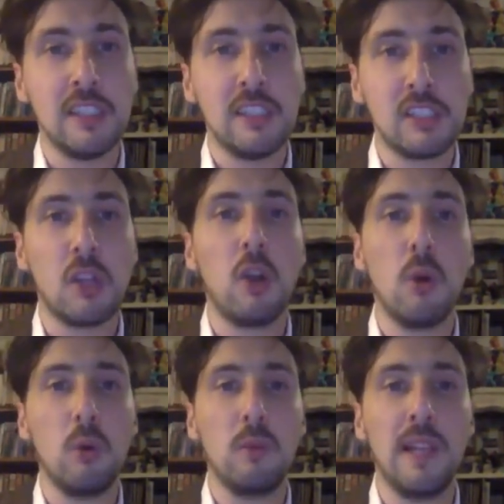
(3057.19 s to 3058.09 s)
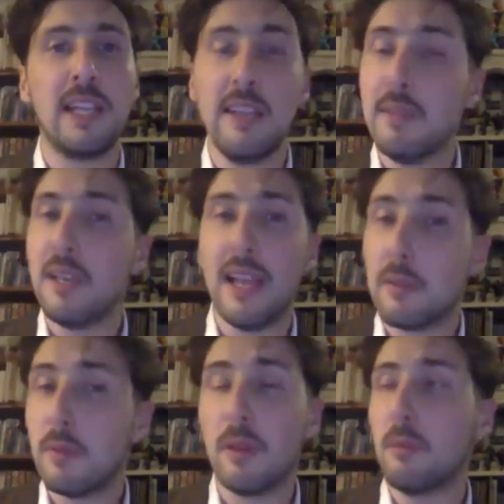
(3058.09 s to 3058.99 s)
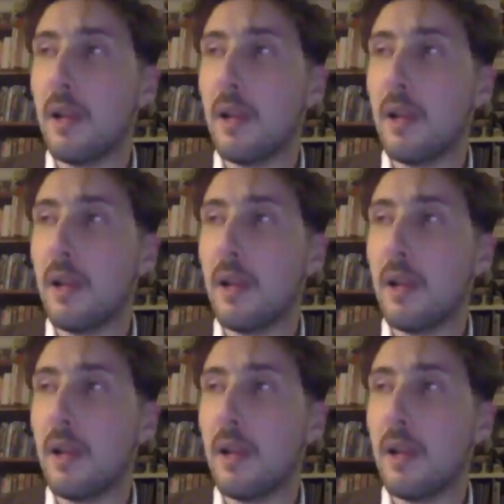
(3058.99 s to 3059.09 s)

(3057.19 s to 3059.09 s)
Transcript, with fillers: Yeah. So, like, even like the,